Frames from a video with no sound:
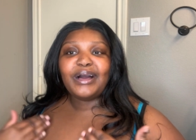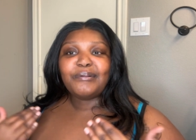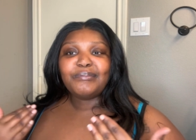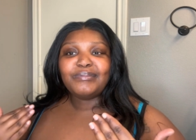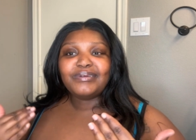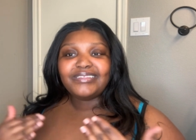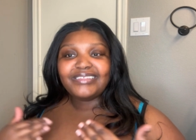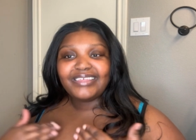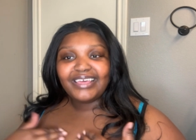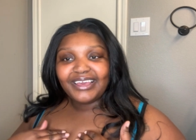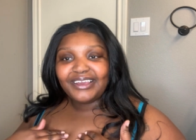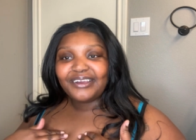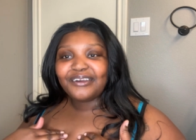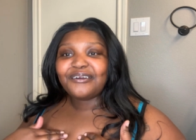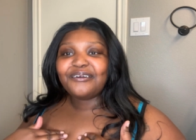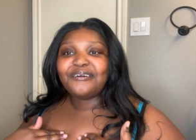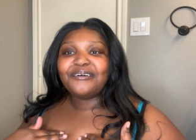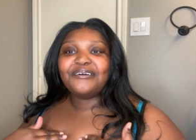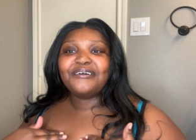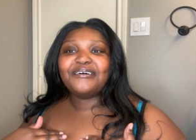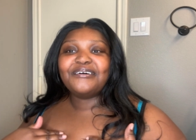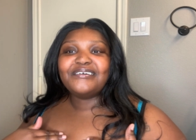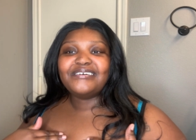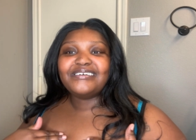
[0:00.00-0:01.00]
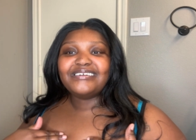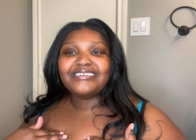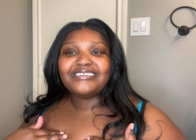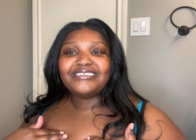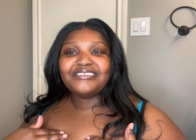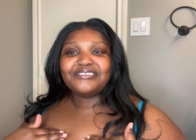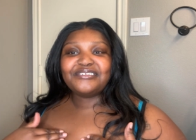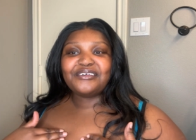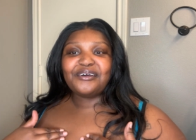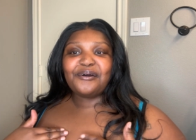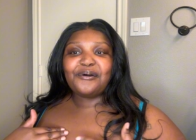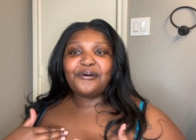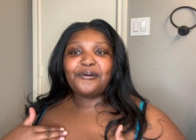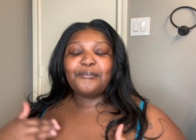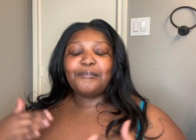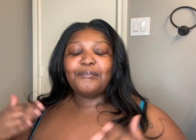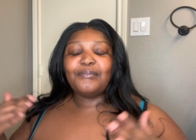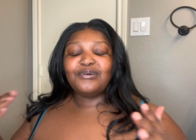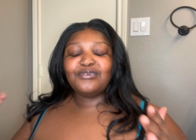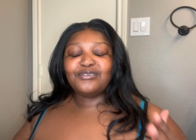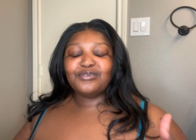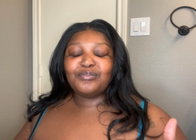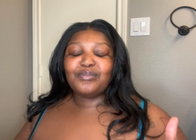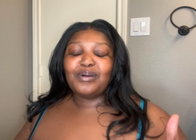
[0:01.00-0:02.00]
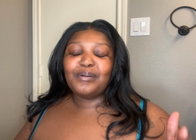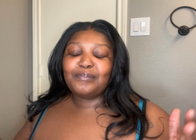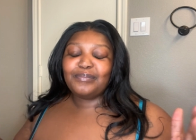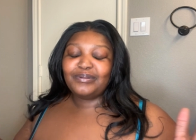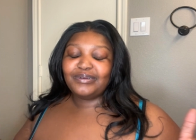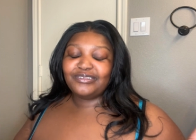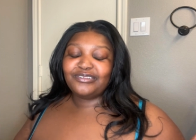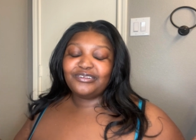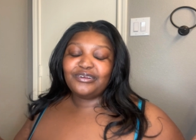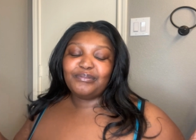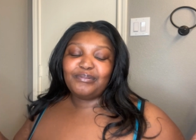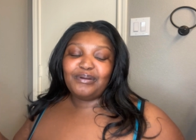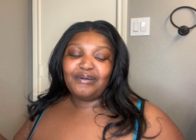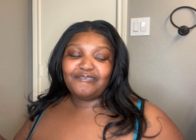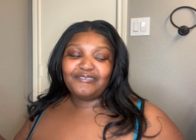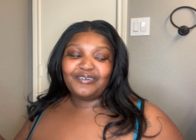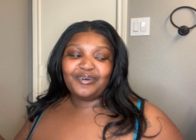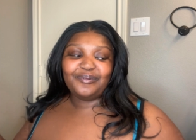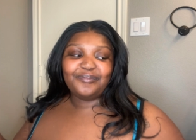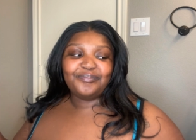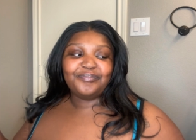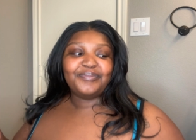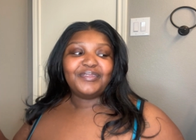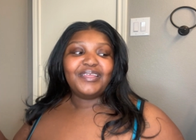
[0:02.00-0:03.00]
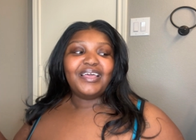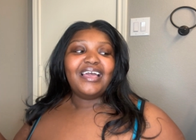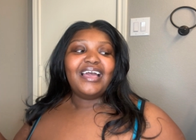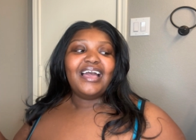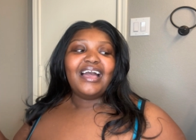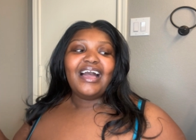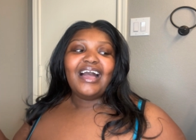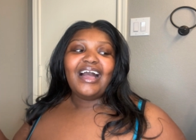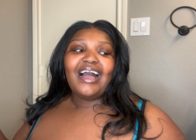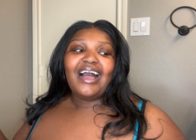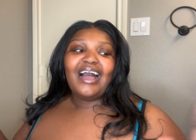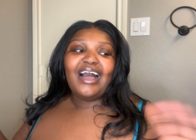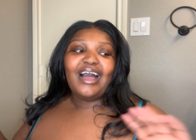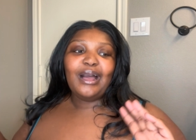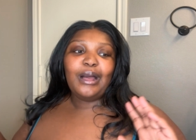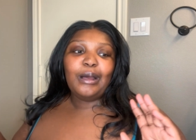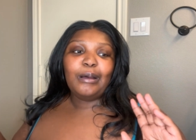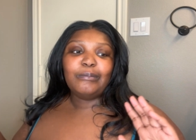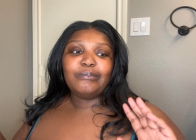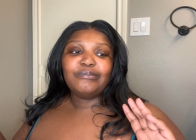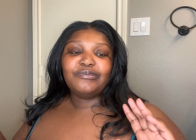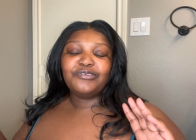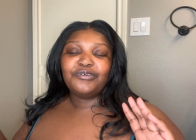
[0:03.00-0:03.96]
I'm a tech girl, so most of my books are on my phone.